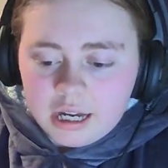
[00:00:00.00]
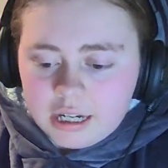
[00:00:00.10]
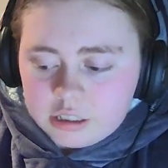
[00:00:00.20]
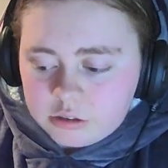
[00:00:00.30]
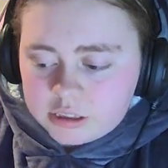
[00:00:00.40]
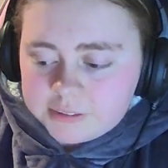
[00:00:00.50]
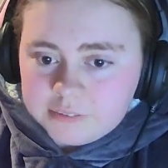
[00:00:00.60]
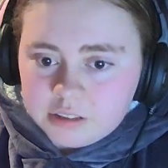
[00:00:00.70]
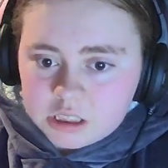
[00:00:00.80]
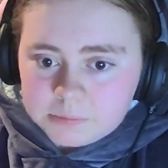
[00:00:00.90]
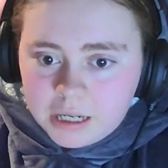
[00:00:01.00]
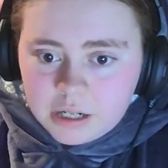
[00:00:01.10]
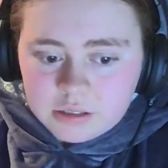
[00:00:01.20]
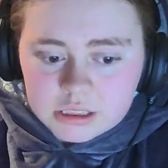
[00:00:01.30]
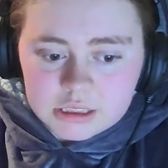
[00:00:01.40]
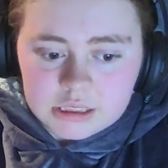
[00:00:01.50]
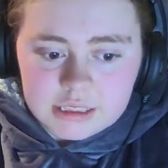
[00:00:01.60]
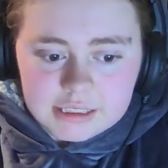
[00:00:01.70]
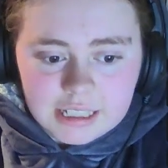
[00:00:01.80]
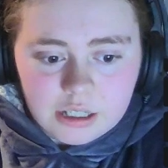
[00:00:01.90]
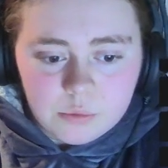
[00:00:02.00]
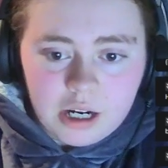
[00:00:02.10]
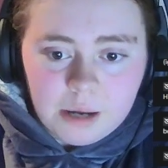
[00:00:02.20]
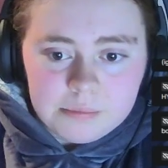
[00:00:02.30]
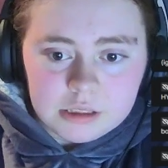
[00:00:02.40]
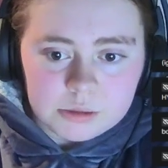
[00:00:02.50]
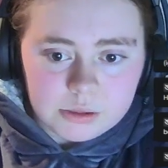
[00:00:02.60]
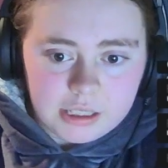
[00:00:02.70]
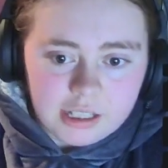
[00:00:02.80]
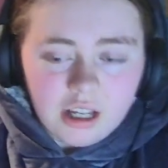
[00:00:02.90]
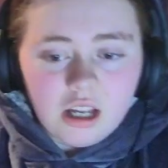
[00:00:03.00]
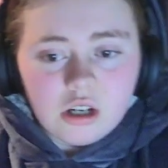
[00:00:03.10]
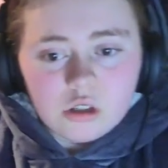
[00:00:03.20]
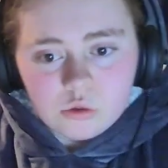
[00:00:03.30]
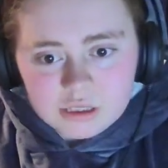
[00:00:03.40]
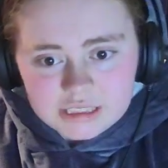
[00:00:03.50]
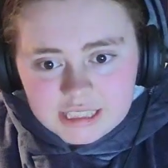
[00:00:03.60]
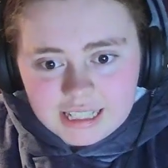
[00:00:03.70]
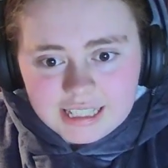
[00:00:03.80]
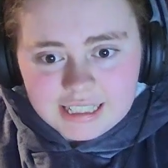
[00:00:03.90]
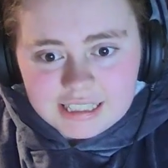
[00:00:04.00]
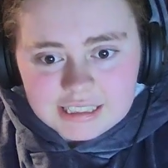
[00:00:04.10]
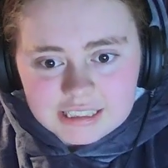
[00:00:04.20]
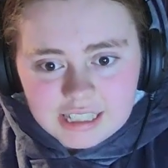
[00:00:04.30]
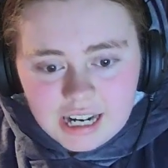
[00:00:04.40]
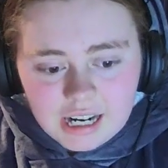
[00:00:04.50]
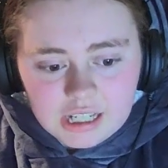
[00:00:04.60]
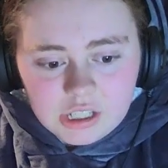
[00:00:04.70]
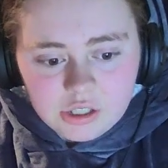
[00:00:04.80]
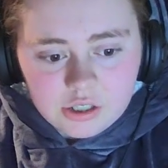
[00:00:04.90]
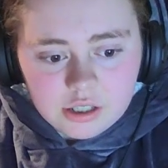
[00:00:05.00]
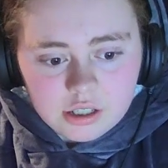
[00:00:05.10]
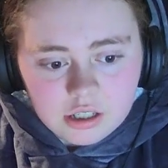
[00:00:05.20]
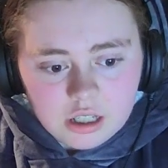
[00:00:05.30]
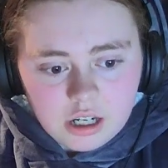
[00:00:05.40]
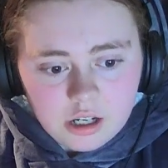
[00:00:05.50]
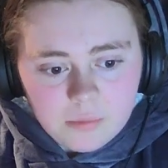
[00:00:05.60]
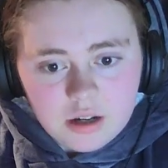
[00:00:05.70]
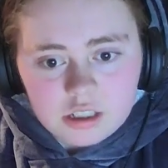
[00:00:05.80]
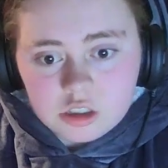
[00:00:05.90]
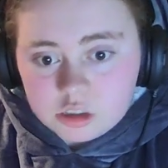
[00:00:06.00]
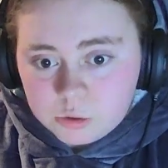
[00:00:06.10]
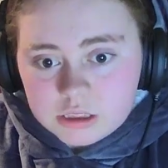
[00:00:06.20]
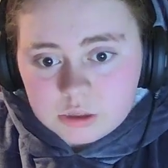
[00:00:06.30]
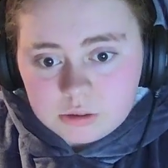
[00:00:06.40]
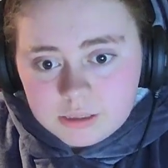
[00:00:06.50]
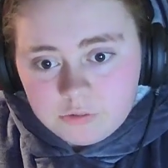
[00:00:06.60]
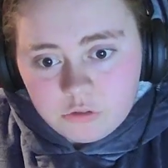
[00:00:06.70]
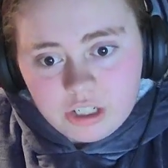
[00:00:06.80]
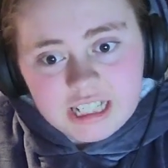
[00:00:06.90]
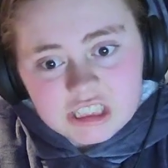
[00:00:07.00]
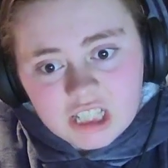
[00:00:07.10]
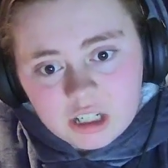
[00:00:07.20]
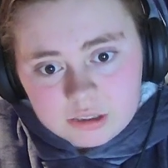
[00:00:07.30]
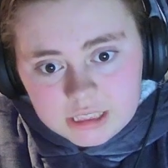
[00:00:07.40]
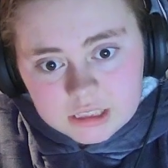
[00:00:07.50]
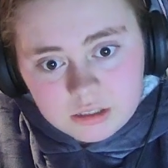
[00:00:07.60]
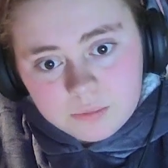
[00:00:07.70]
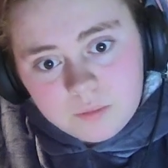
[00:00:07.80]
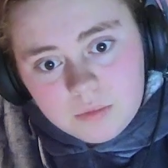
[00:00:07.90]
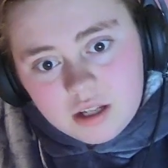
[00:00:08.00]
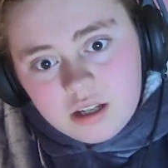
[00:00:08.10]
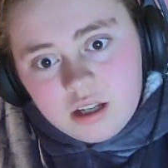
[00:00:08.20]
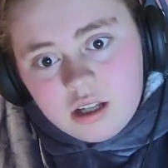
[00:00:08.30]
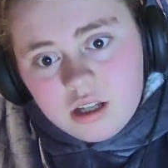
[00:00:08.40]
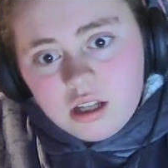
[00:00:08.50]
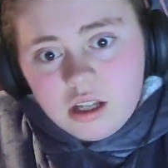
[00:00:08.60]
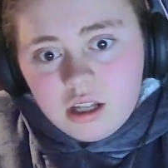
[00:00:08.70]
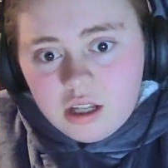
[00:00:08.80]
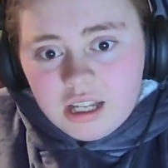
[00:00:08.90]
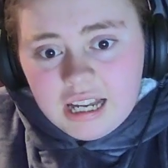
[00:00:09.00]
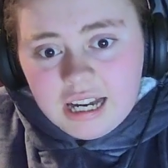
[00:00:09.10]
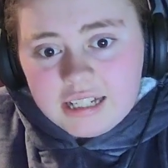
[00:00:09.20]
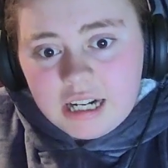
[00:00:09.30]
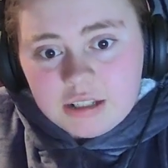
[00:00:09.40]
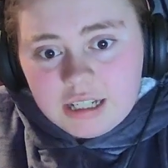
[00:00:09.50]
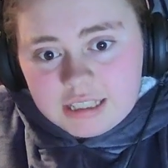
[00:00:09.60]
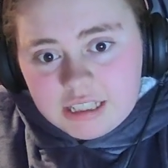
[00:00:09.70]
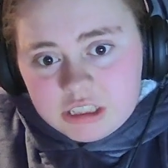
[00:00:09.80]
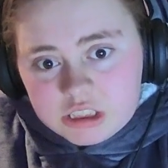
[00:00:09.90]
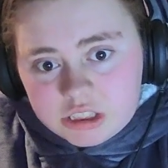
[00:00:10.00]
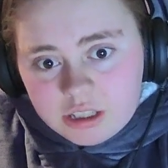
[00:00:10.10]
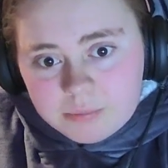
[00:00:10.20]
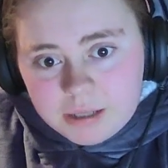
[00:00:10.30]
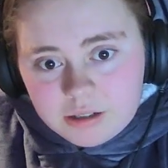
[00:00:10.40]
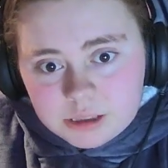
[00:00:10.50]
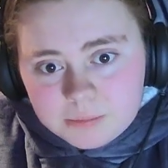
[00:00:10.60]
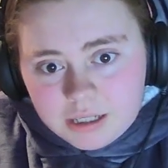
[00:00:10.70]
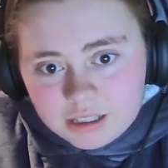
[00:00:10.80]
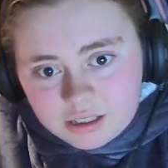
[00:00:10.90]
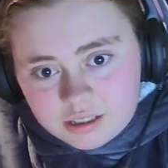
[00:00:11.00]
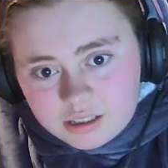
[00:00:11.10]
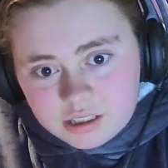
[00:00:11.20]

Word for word: and Quest for Lost Powers detail what happened between crystallized and um, the 2023 Ninjago season and how like the ninja got the powers back.